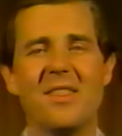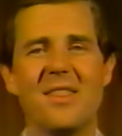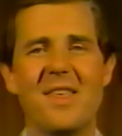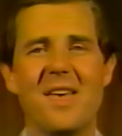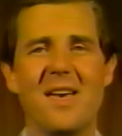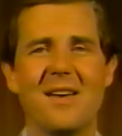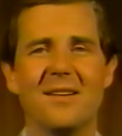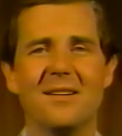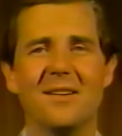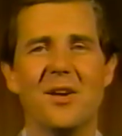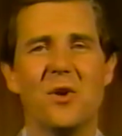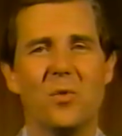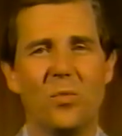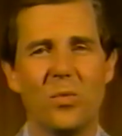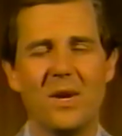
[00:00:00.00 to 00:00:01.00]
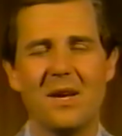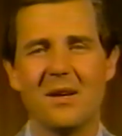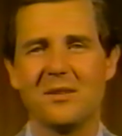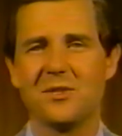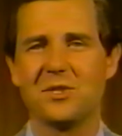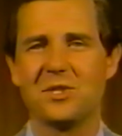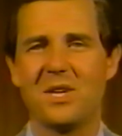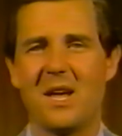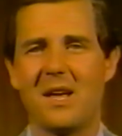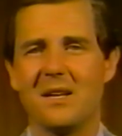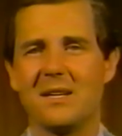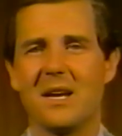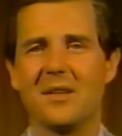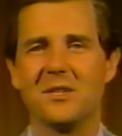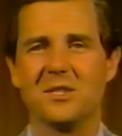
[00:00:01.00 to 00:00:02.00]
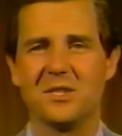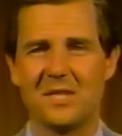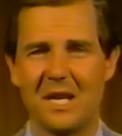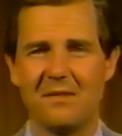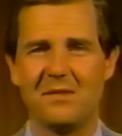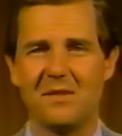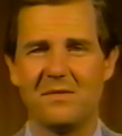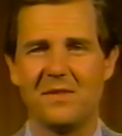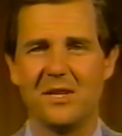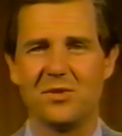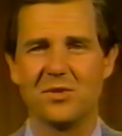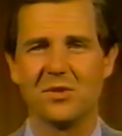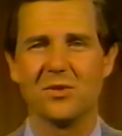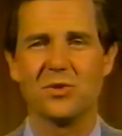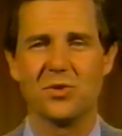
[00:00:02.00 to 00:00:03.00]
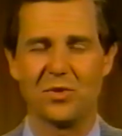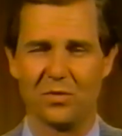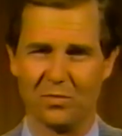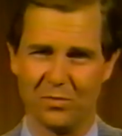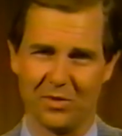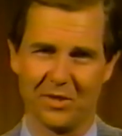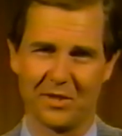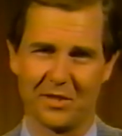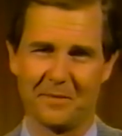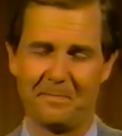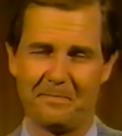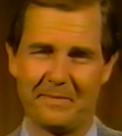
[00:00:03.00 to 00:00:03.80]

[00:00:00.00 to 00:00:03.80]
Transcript: then we understand how the safety feature should work.